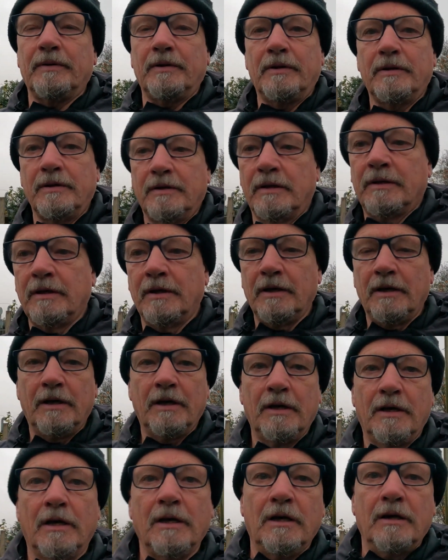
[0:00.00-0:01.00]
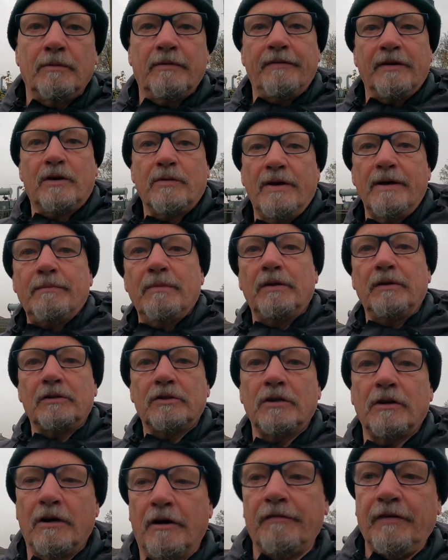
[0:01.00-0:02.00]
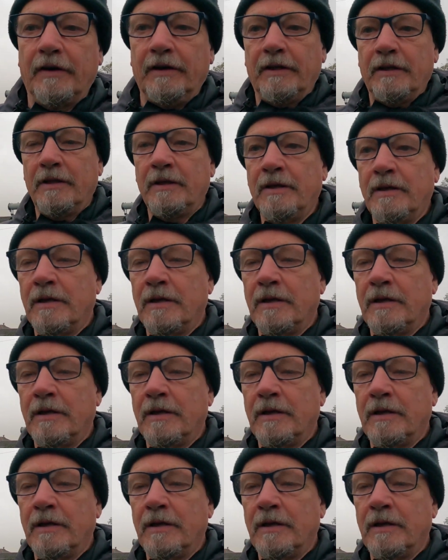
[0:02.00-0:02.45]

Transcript: with equipment, sort of thing.